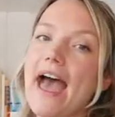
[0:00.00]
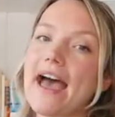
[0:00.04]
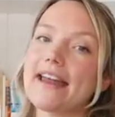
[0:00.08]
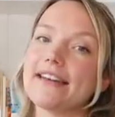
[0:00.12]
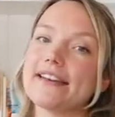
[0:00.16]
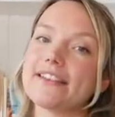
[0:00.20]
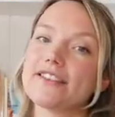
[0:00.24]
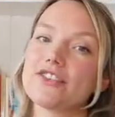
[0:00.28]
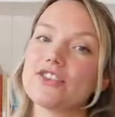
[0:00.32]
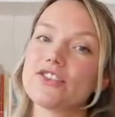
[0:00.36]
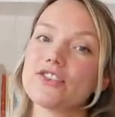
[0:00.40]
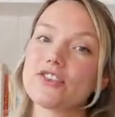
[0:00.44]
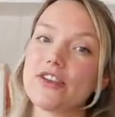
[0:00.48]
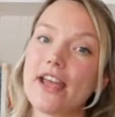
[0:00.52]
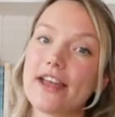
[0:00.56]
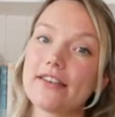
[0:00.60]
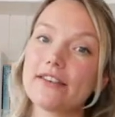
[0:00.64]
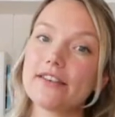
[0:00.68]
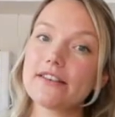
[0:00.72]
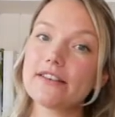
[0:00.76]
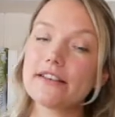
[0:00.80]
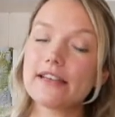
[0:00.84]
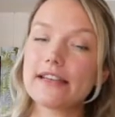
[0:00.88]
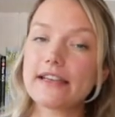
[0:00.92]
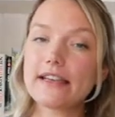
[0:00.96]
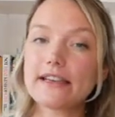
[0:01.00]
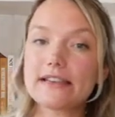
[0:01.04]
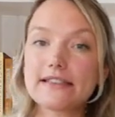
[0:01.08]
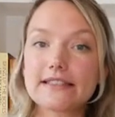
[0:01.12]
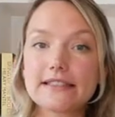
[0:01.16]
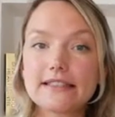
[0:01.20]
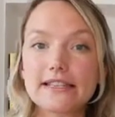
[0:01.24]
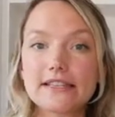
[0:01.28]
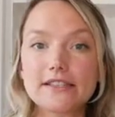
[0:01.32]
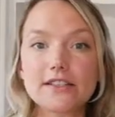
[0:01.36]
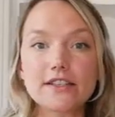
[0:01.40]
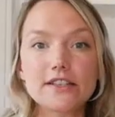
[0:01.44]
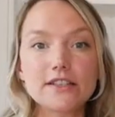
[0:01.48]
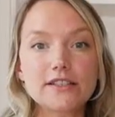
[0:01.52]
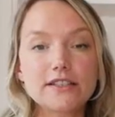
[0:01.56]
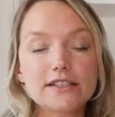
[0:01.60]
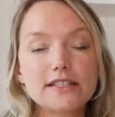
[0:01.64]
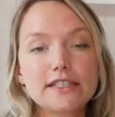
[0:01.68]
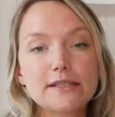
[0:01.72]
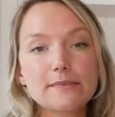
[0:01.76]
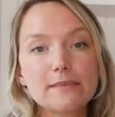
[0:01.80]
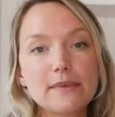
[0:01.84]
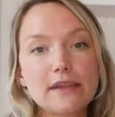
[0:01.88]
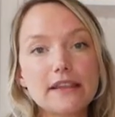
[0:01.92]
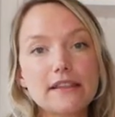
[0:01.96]
and it's generally considered
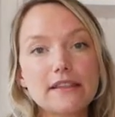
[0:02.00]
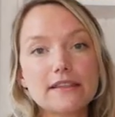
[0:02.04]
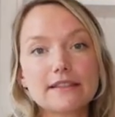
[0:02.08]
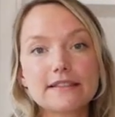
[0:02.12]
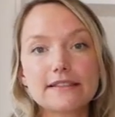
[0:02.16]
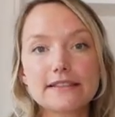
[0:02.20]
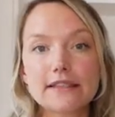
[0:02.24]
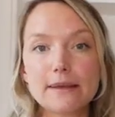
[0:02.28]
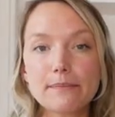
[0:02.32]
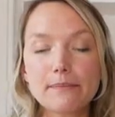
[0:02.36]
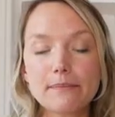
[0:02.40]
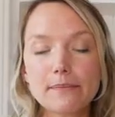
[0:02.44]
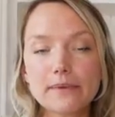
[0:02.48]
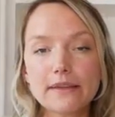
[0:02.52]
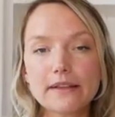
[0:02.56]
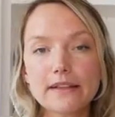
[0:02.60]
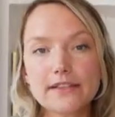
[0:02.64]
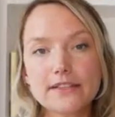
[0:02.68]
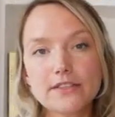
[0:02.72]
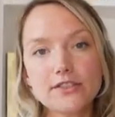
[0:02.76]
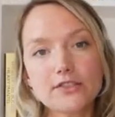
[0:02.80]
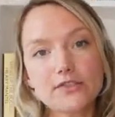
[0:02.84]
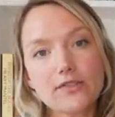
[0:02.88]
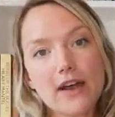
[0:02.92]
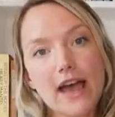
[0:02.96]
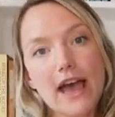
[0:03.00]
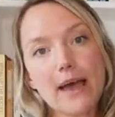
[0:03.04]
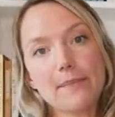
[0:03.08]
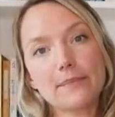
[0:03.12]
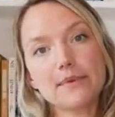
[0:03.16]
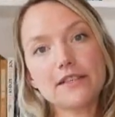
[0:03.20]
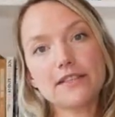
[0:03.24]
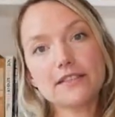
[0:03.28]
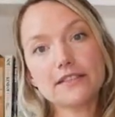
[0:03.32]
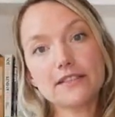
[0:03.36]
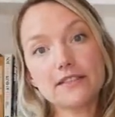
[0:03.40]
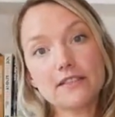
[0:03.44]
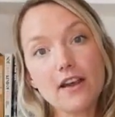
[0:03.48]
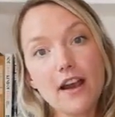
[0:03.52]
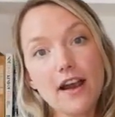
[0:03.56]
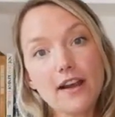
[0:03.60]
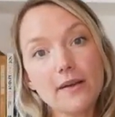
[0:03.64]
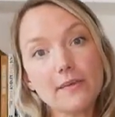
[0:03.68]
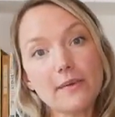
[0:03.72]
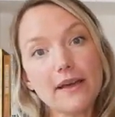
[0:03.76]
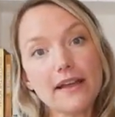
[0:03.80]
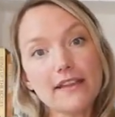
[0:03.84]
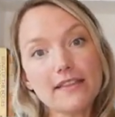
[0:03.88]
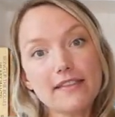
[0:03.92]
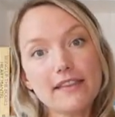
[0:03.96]
to be the simplest wrap to
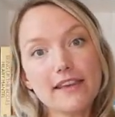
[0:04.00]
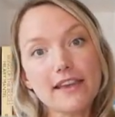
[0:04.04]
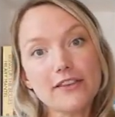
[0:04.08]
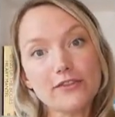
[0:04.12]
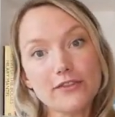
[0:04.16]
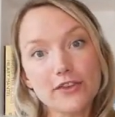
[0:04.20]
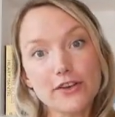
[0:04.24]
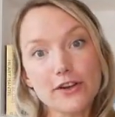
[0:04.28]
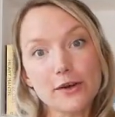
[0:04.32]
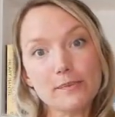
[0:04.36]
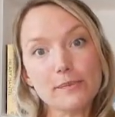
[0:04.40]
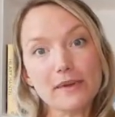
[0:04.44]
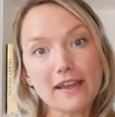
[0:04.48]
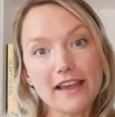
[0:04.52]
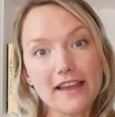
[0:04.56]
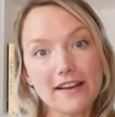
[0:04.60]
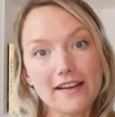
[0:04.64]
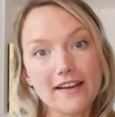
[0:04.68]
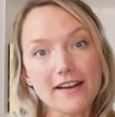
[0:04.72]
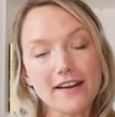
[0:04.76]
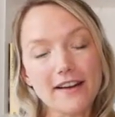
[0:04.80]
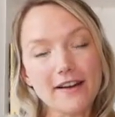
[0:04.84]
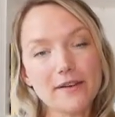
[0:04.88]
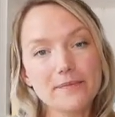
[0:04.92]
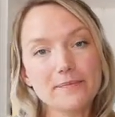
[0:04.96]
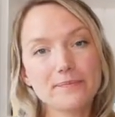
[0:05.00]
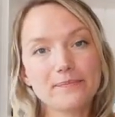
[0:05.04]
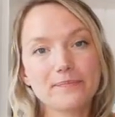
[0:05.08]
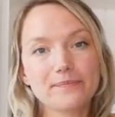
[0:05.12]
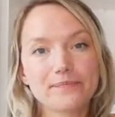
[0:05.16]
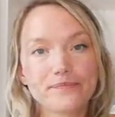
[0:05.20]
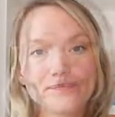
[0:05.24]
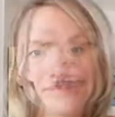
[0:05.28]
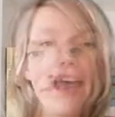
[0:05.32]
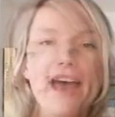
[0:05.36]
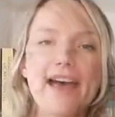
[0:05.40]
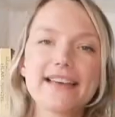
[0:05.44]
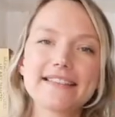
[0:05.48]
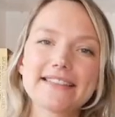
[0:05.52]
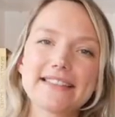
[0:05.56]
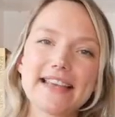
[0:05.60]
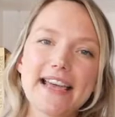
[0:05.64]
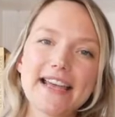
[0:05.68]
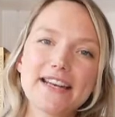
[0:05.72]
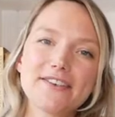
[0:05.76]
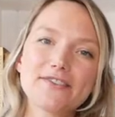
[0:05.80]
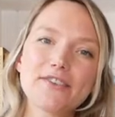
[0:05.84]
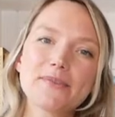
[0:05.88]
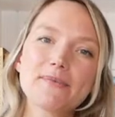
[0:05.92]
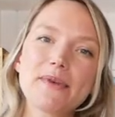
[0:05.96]
start with if you're a beginner.
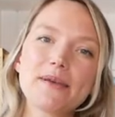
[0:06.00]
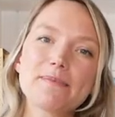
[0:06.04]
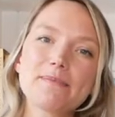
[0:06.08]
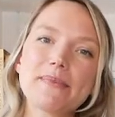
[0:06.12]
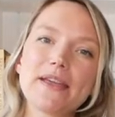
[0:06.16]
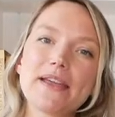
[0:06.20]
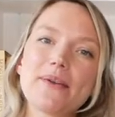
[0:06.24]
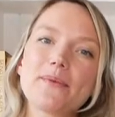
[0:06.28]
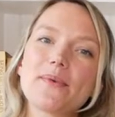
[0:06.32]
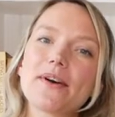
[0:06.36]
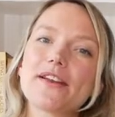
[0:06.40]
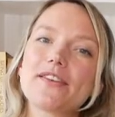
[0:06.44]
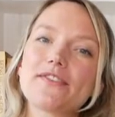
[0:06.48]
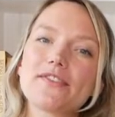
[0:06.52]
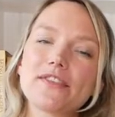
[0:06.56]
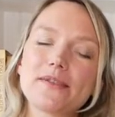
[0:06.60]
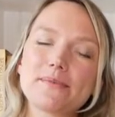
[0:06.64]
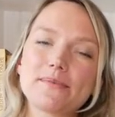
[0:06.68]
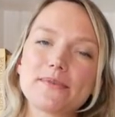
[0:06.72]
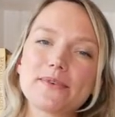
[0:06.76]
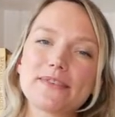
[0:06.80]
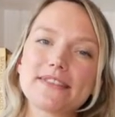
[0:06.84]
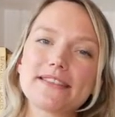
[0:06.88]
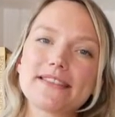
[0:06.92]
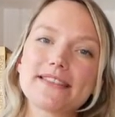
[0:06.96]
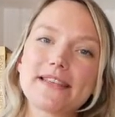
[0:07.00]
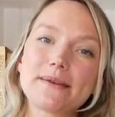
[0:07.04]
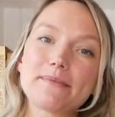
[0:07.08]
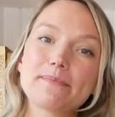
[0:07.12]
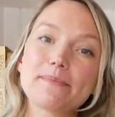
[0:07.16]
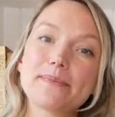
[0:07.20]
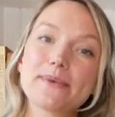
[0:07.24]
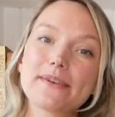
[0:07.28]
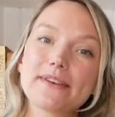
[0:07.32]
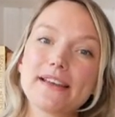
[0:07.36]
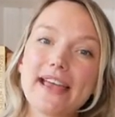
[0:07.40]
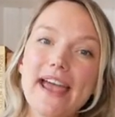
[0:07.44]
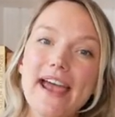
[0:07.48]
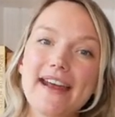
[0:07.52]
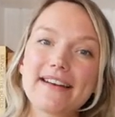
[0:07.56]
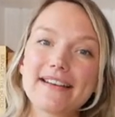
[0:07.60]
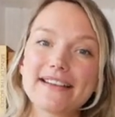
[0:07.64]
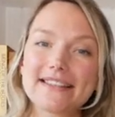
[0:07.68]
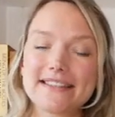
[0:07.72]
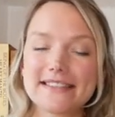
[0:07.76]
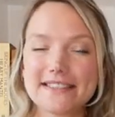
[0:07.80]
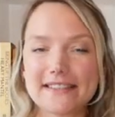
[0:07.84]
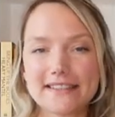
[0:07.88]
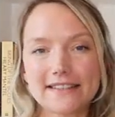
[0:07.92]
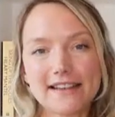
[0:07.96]
Aside from it being one of the most simple
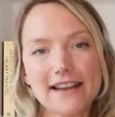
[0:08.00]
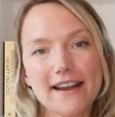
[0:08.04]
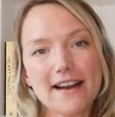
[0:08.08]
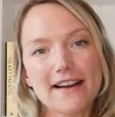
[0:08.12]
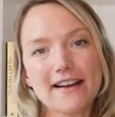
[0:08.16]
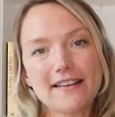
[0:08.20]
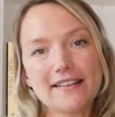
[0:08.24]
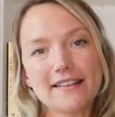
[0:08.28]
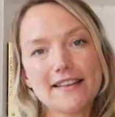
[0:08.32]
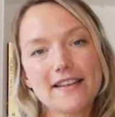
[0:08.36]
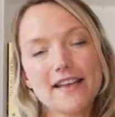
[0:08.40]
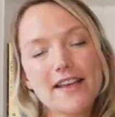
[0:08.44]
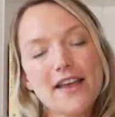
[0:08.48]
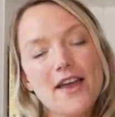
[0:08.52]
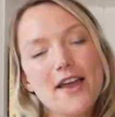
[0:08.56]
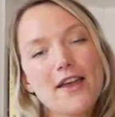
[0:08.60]
carries to learn,